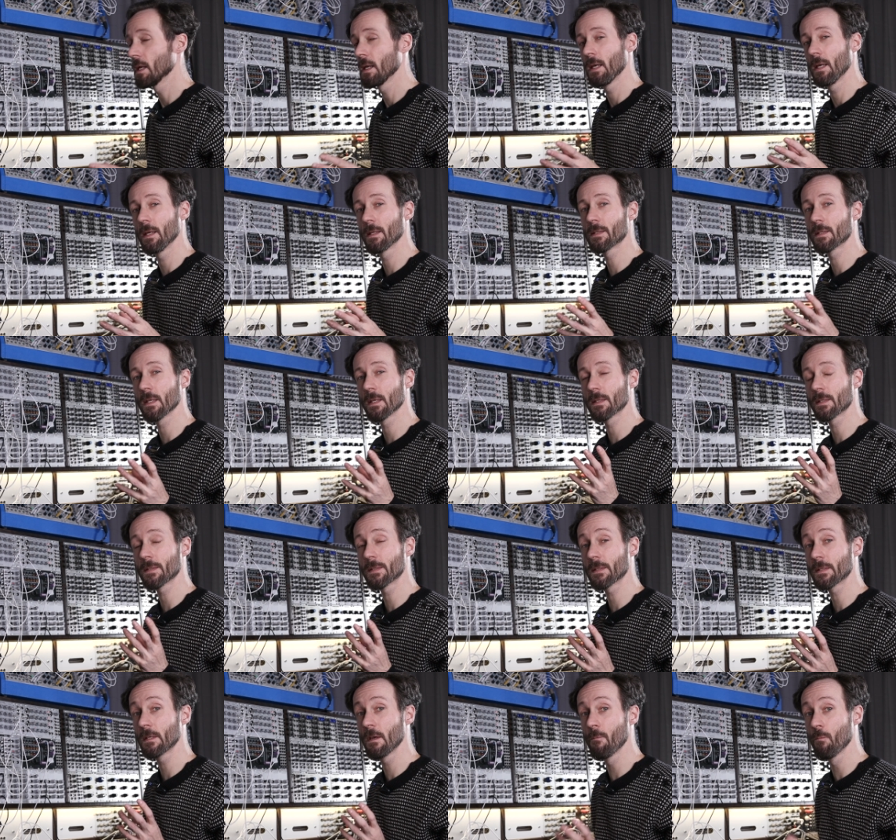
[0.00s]
it's a
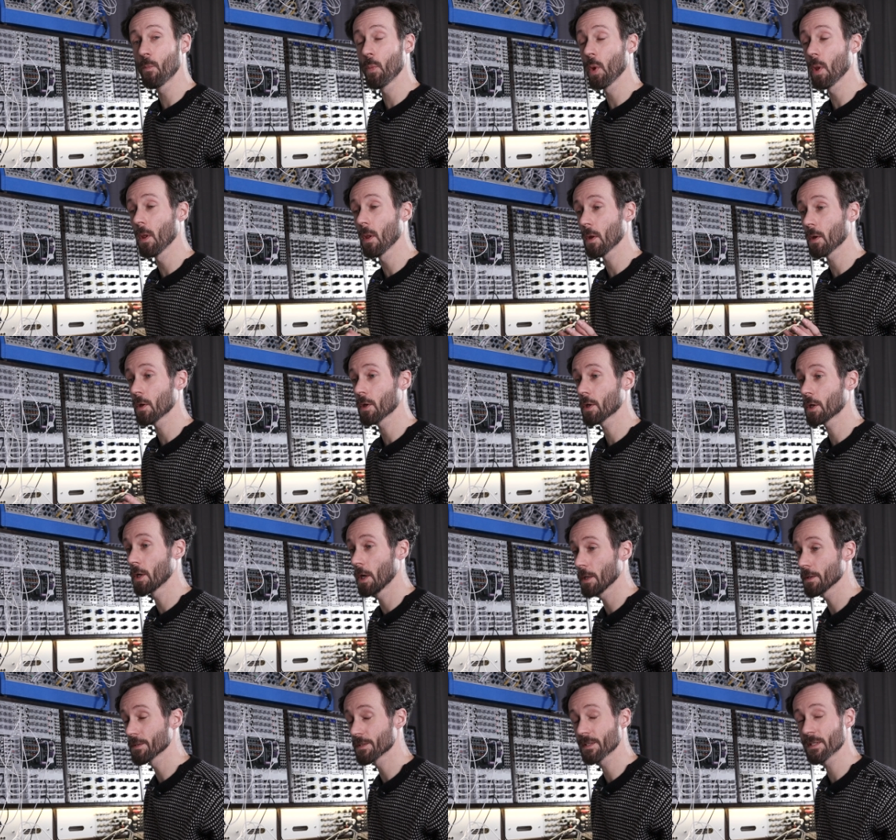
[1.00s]
simple
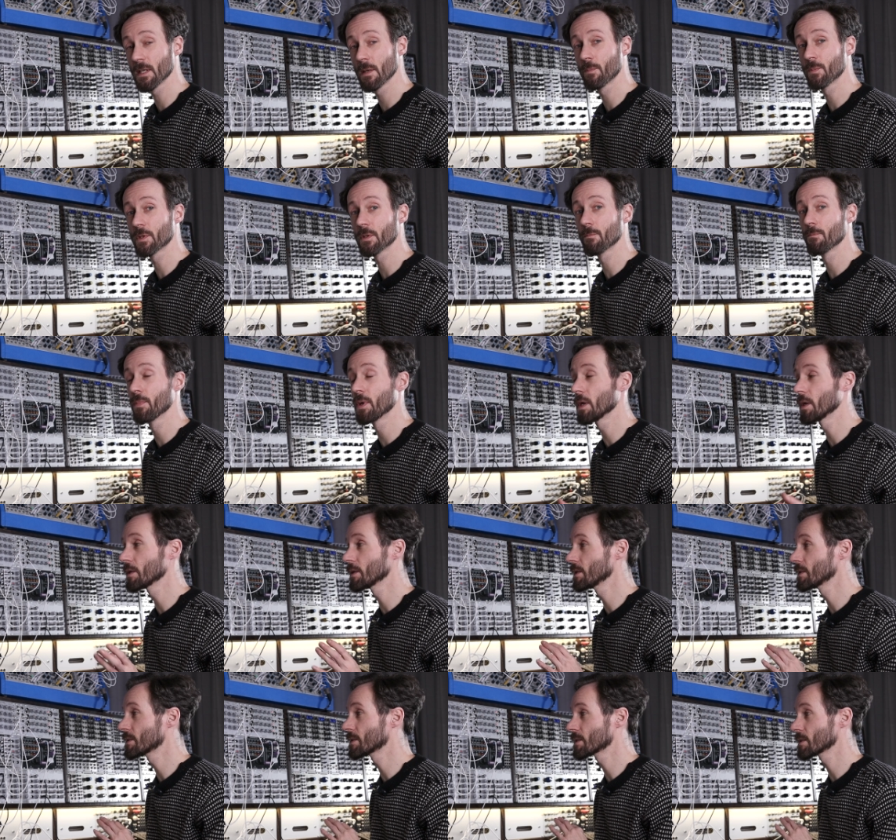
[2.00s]
concept, but
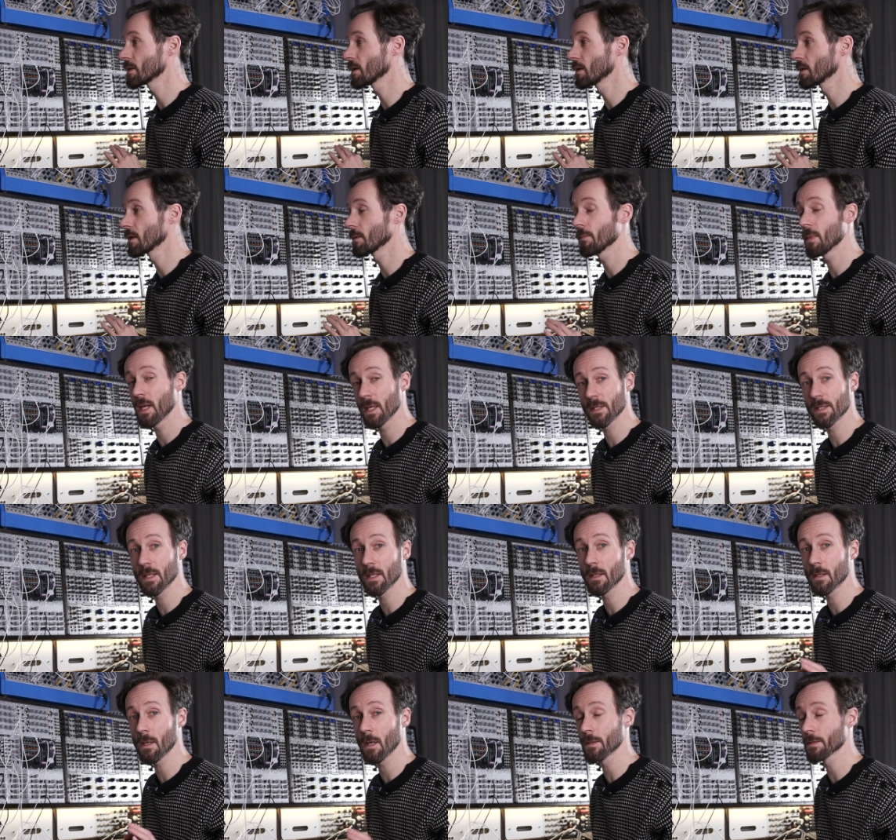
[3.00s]
it's an
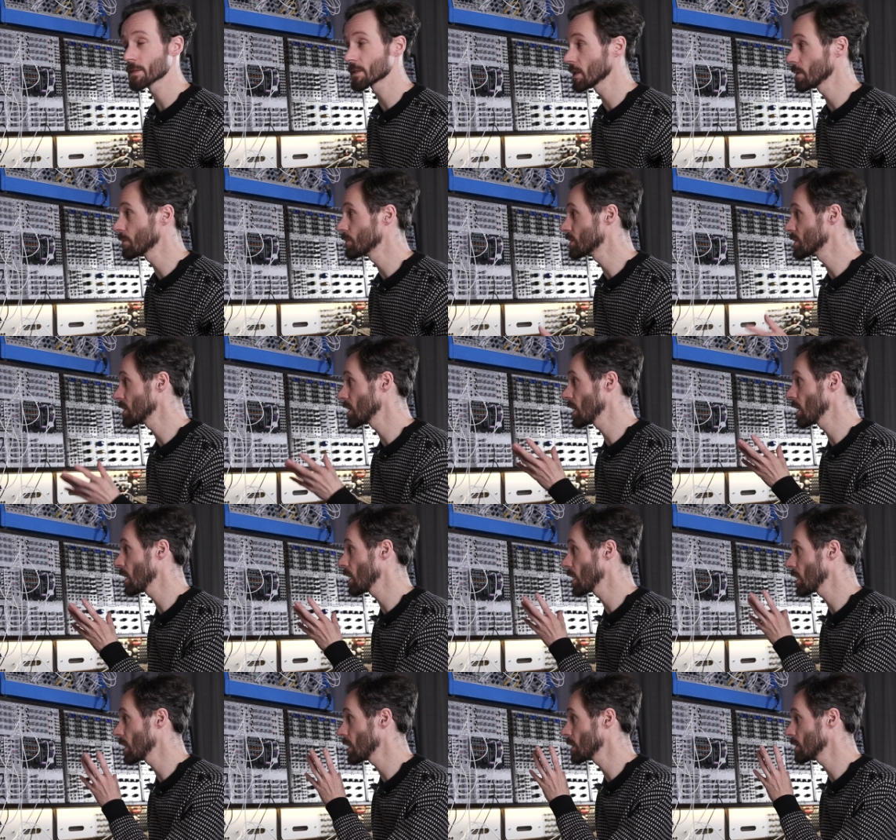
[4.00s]
amazing concept
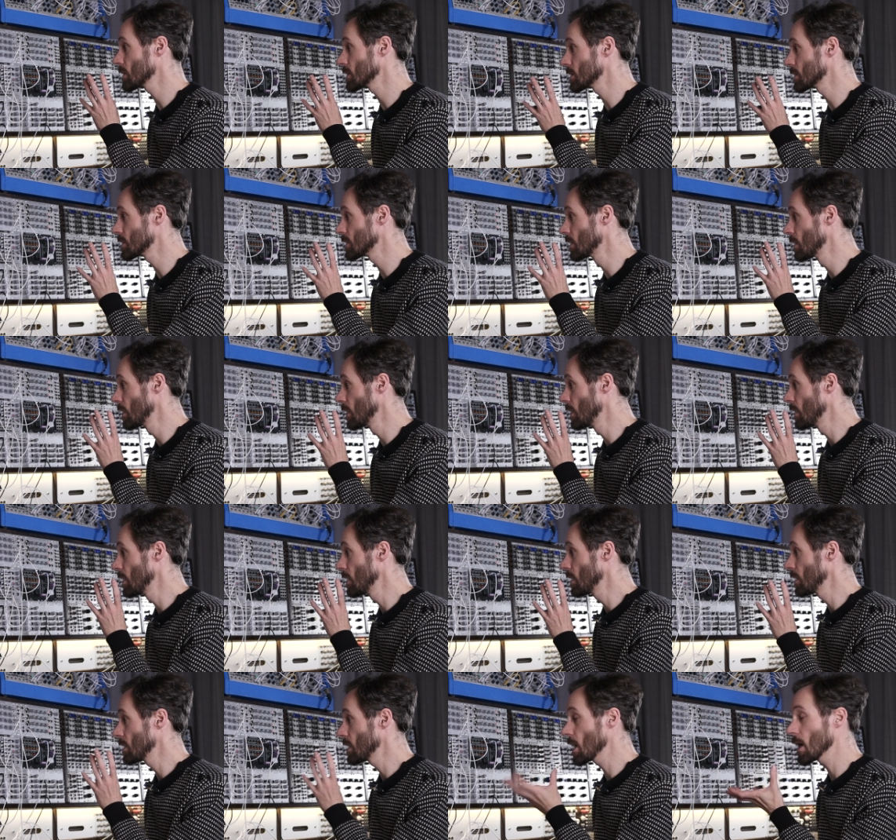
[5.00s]
and
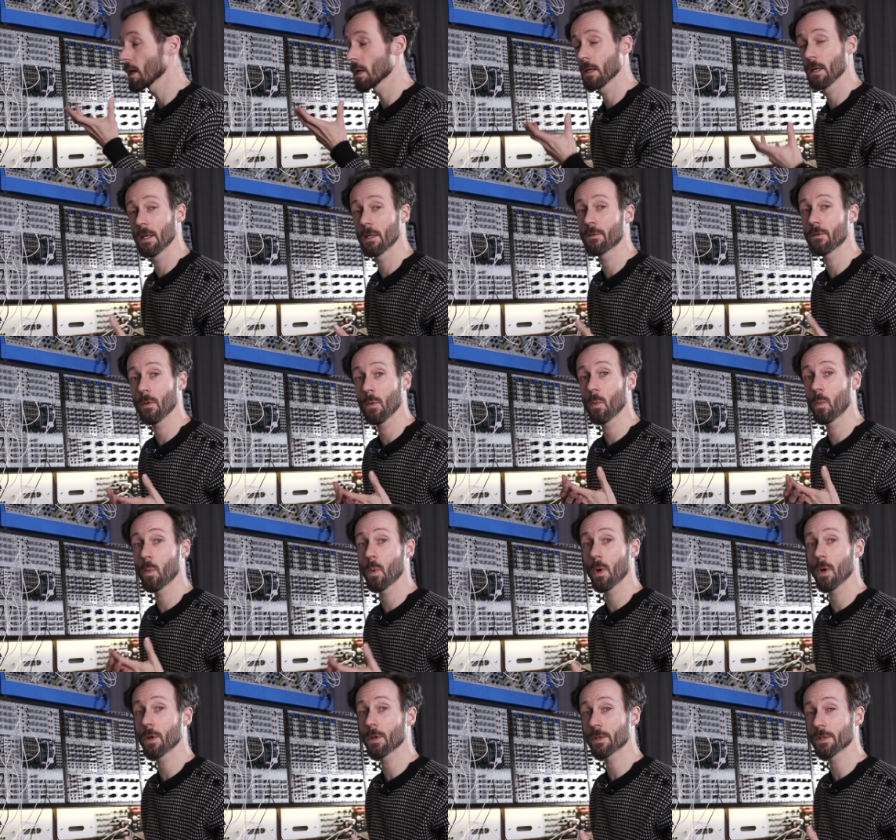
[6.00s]
yeah, it
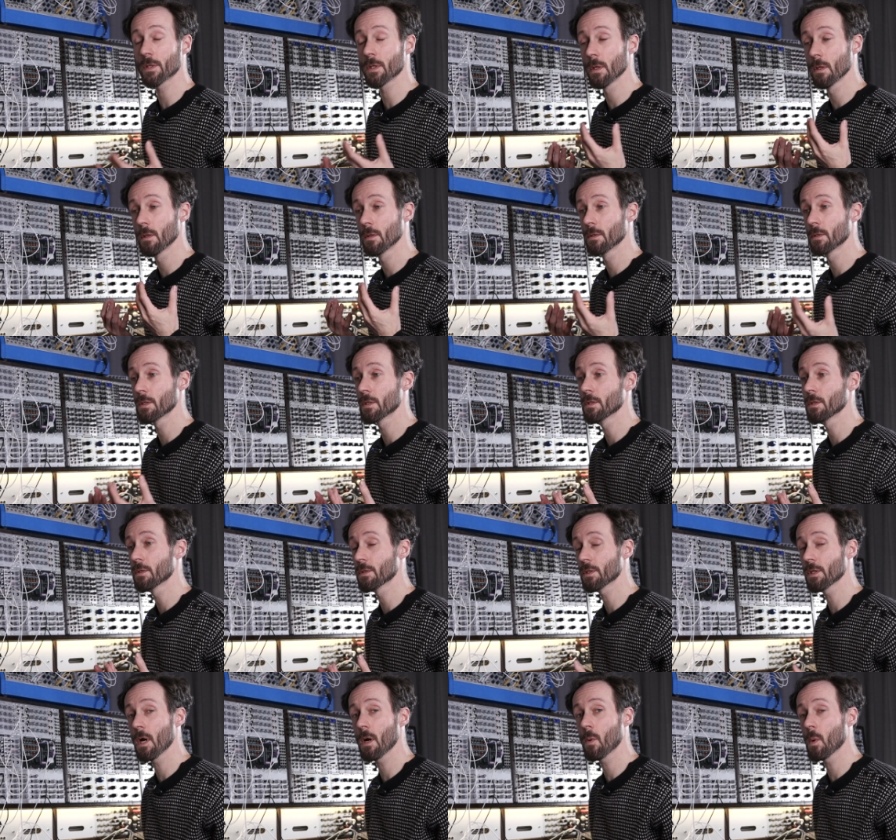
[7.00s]
works
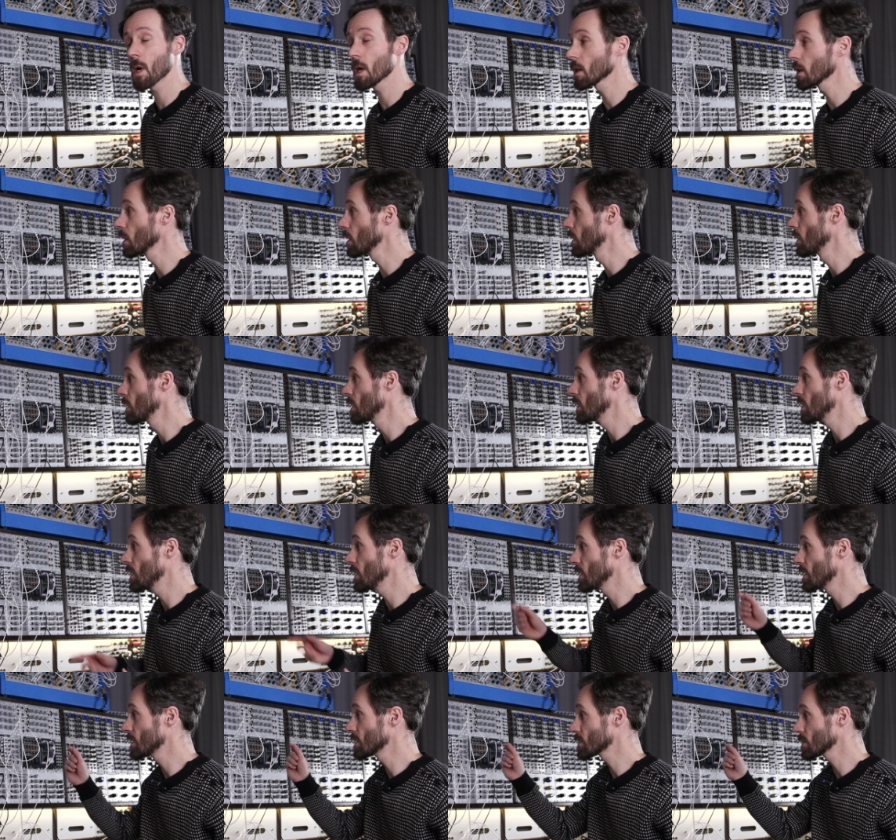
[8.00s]
so well.
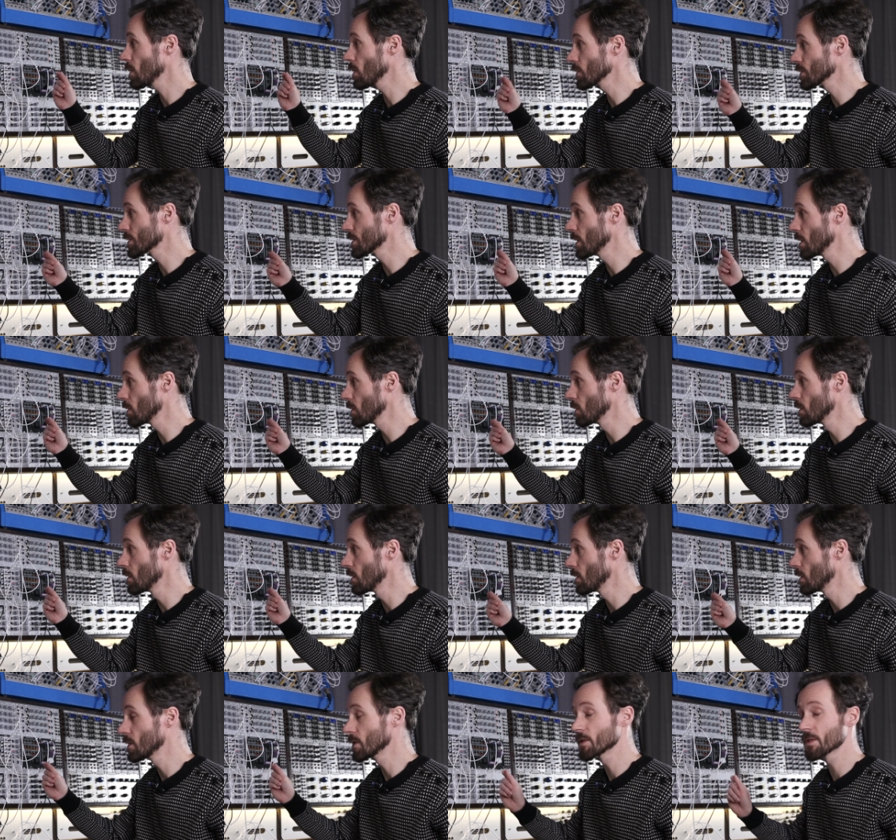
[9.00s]
It is also
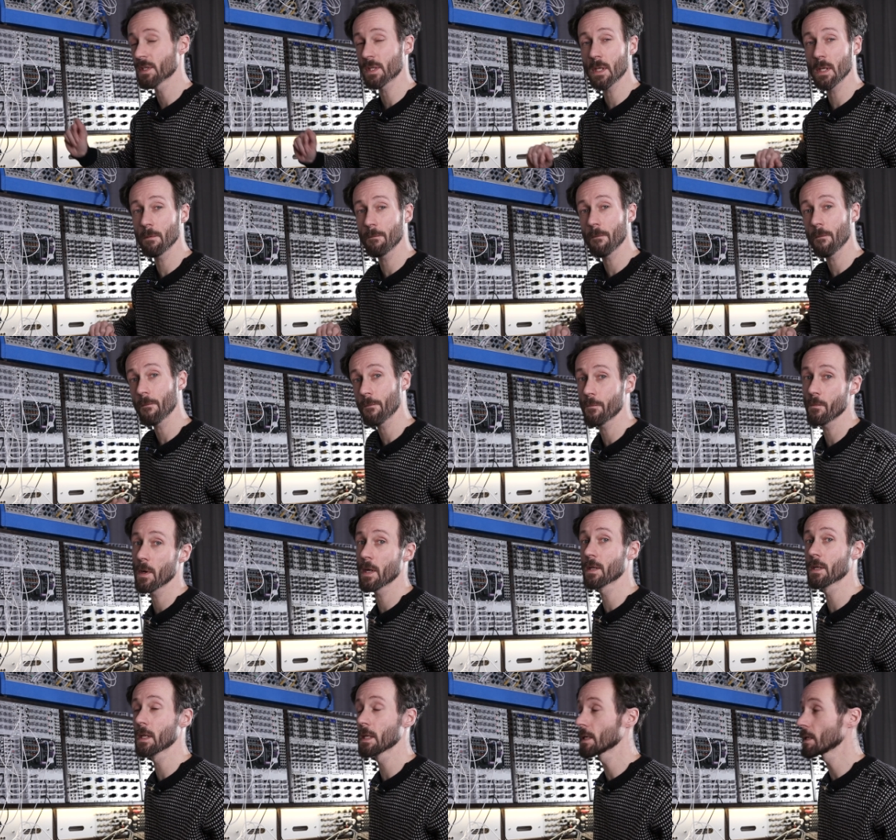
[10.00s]
skiff
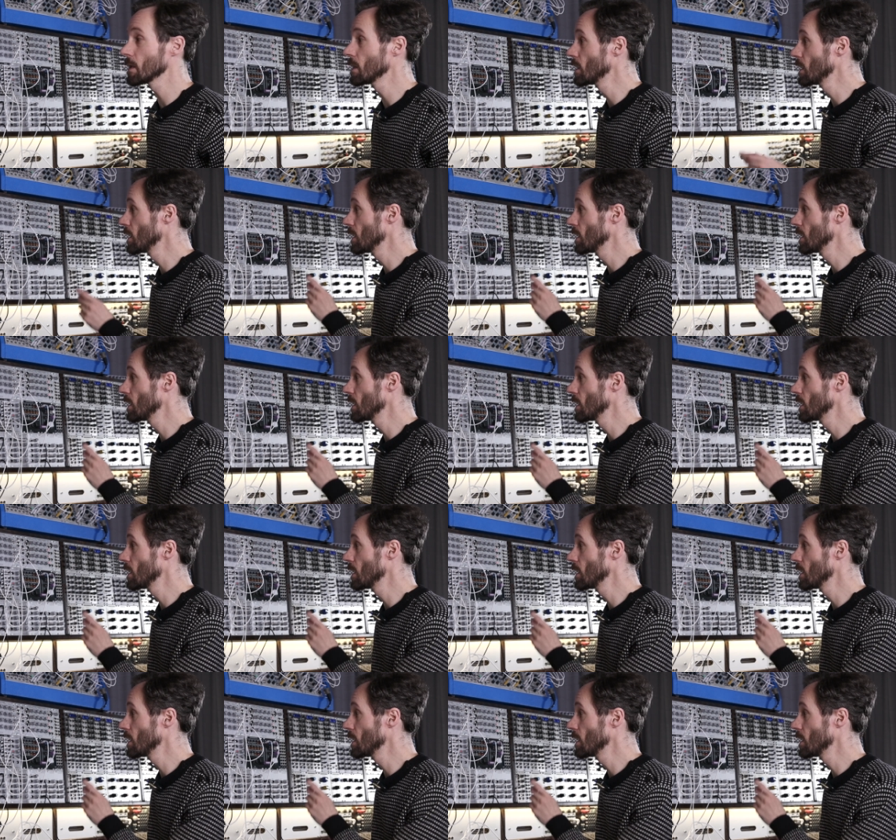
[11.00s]
friendly.